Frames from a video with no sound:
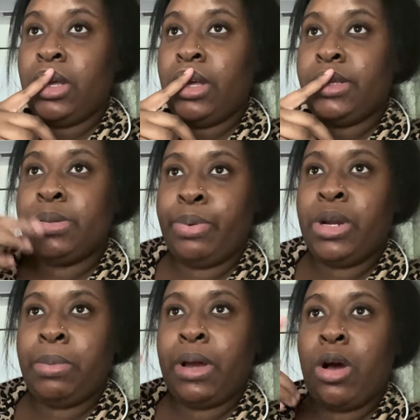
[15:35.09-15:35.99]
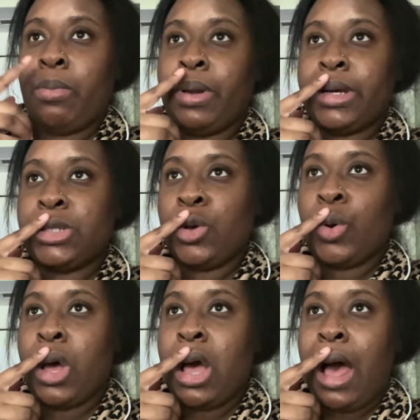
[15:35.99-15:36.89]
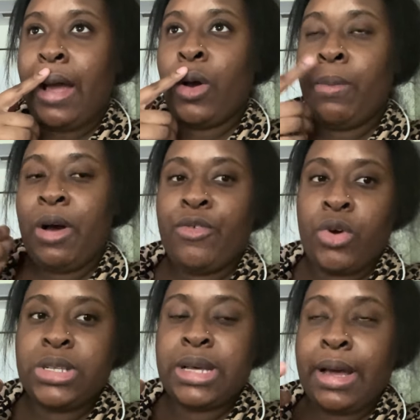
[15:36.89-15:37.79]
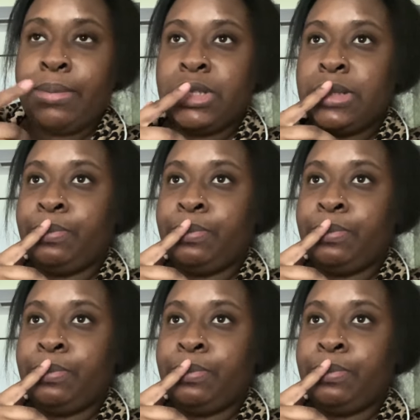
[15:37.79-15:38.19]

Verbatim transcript: It's a pretty big complex. So I go about four times.